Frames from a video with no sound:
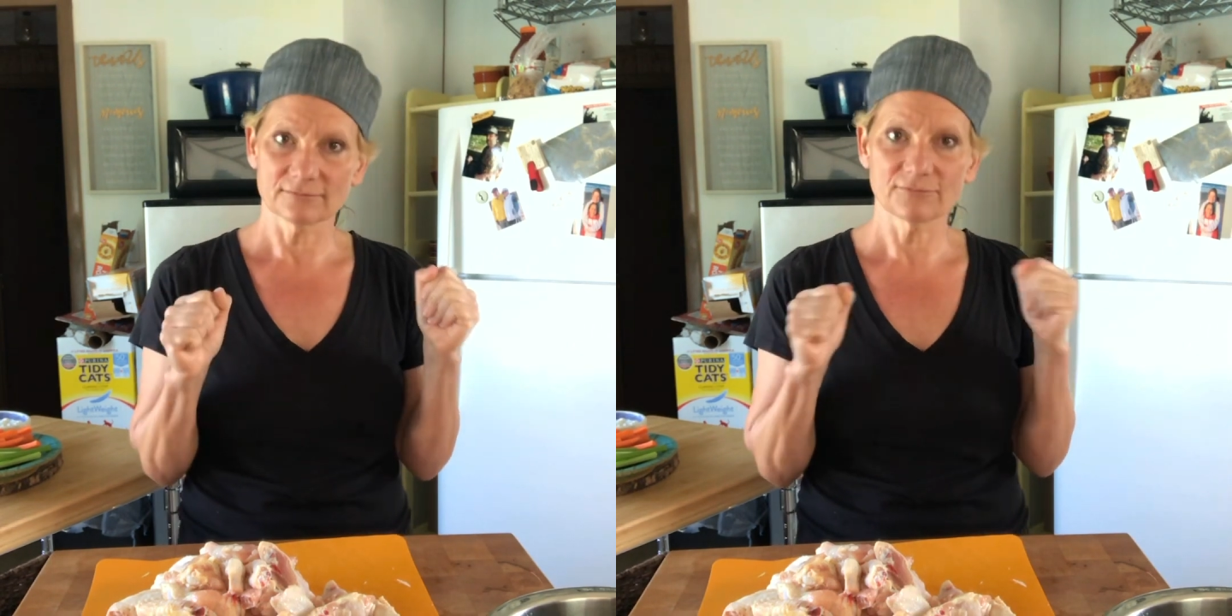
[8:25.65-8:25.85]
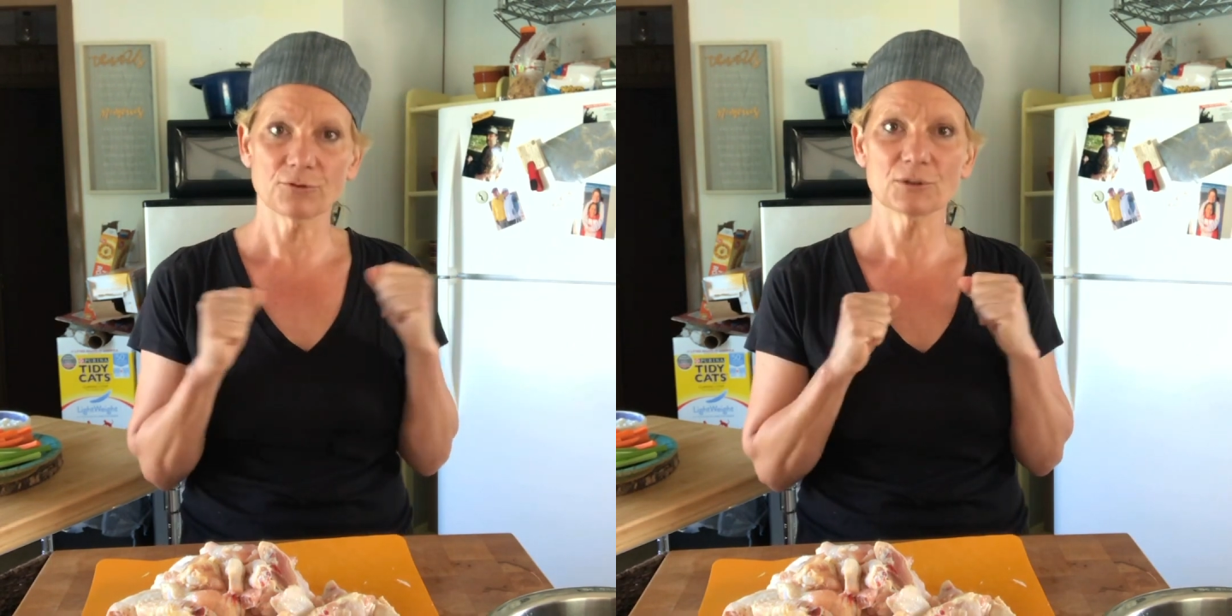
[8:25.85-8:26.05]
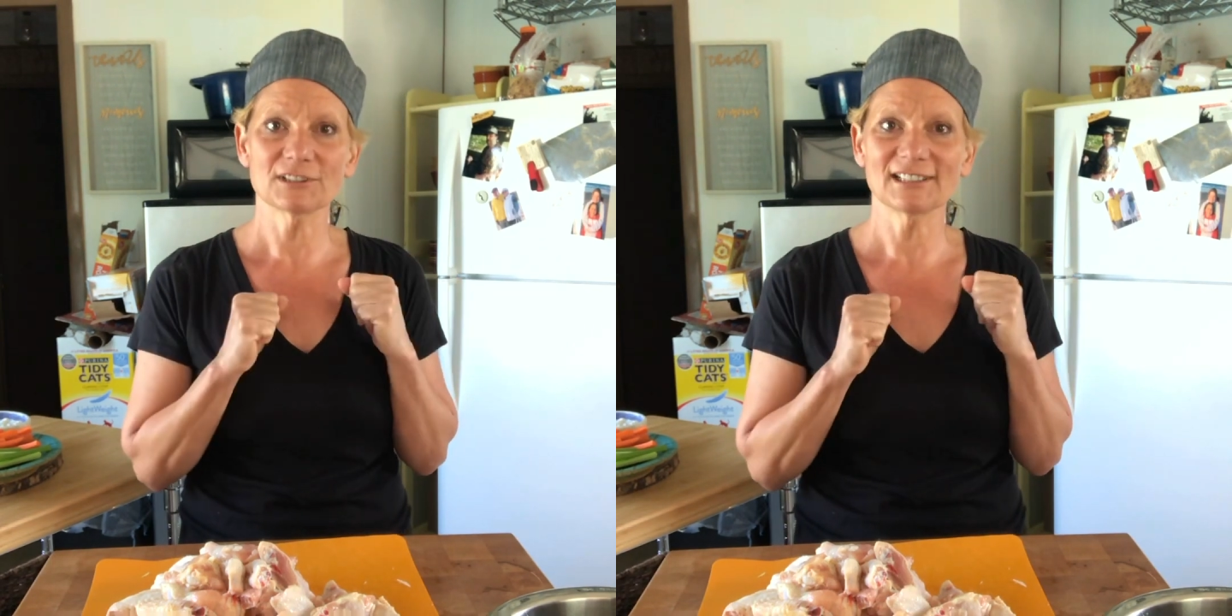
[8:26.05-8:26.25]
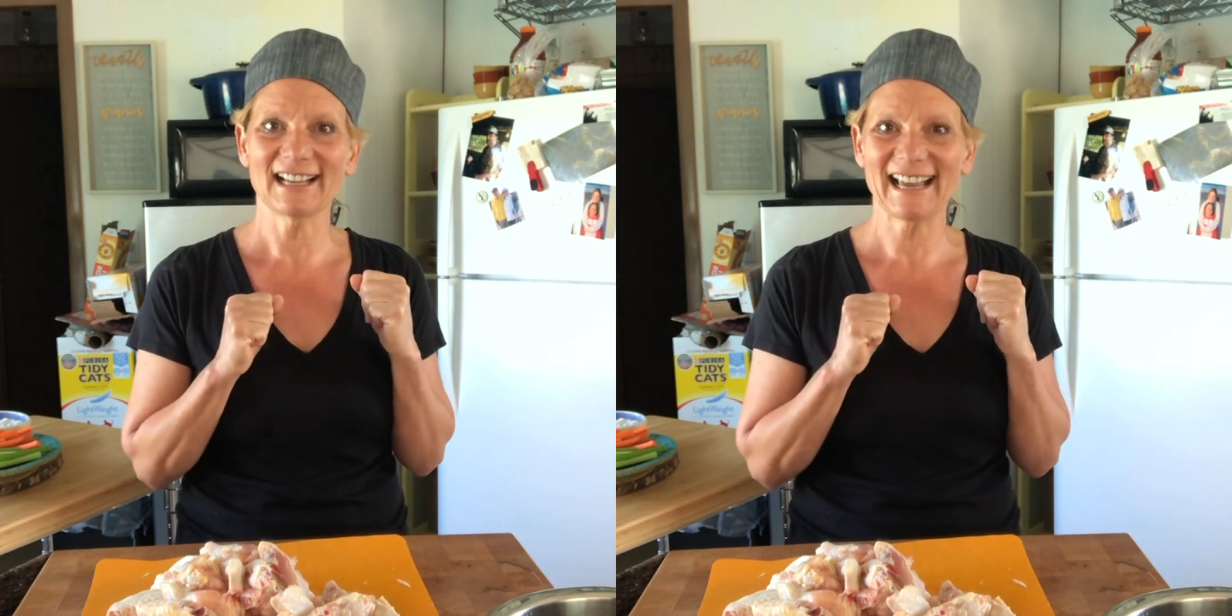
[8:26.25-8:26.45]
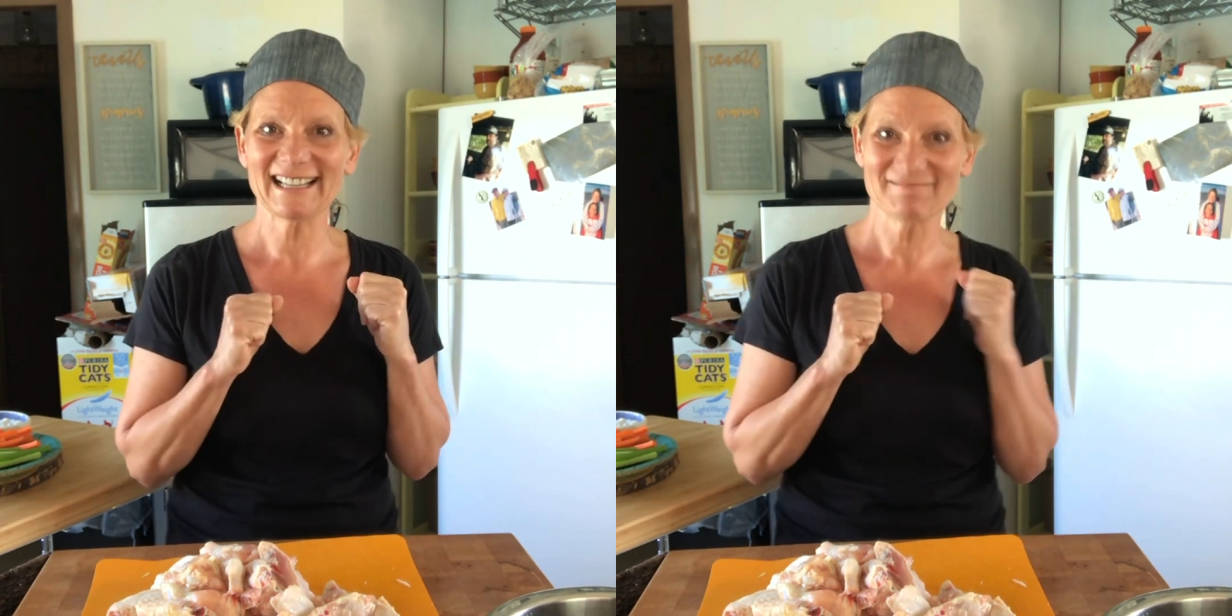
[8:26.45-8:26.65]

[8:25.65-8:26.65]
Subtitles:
for today.